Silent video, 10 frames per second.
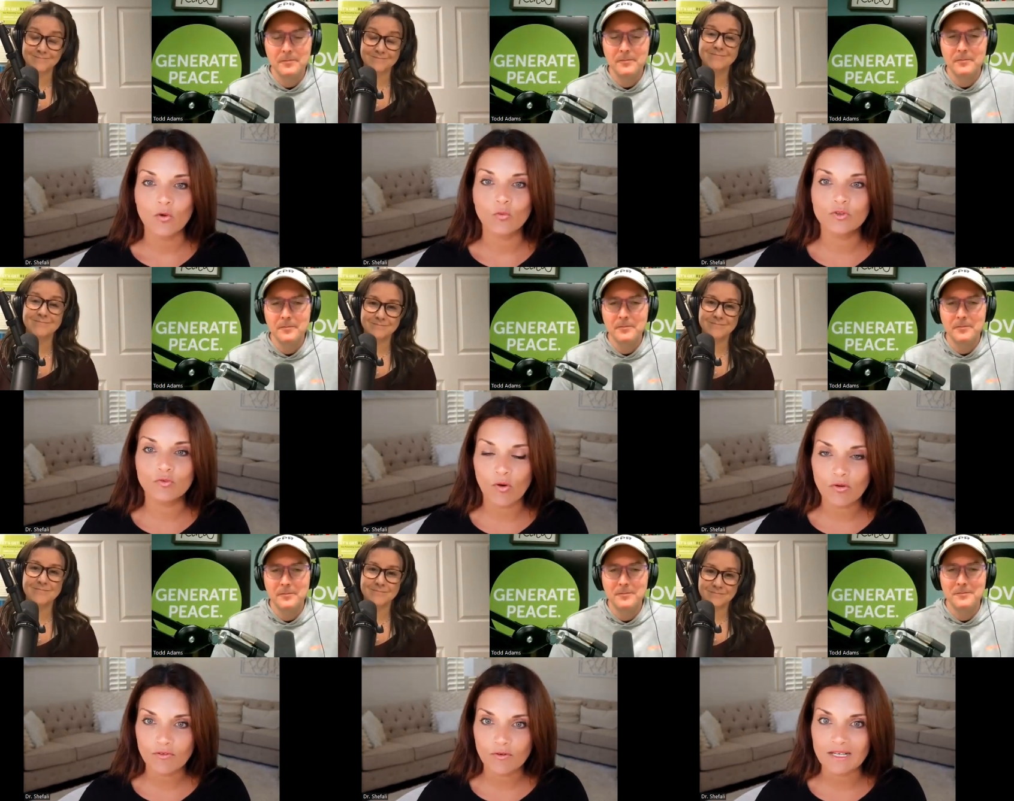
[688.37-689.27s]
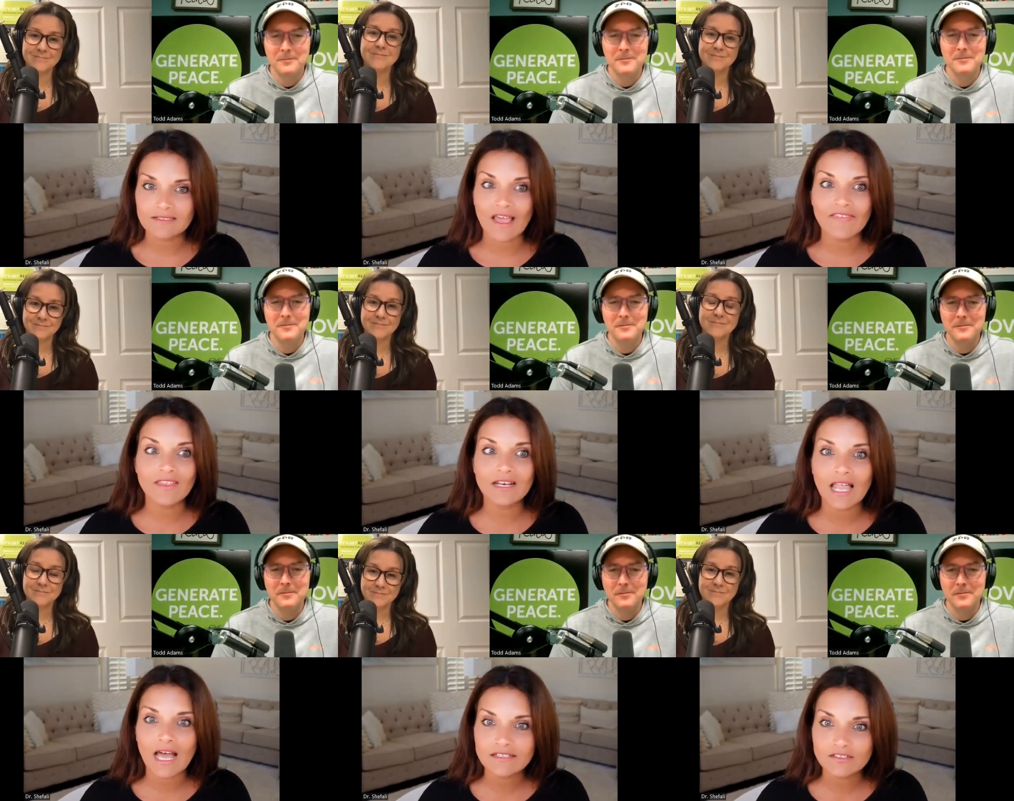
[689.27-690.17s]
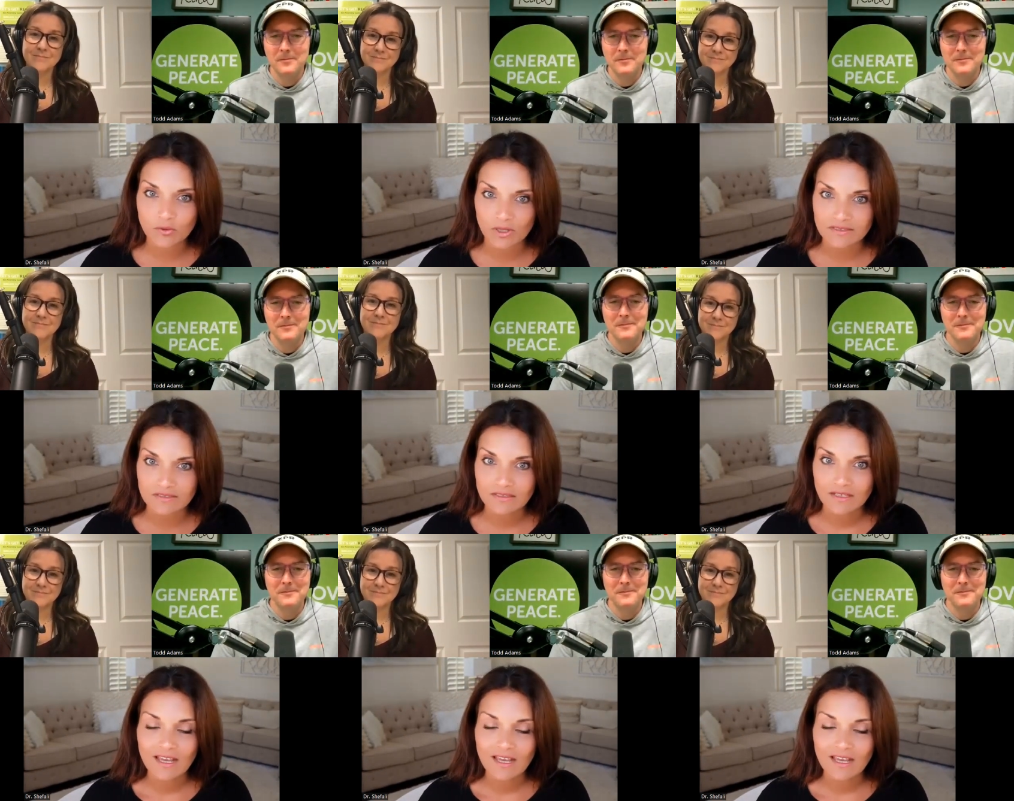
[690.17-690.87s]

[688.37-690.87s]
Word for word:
Speaker 1: withdraw from us, and then lie to us.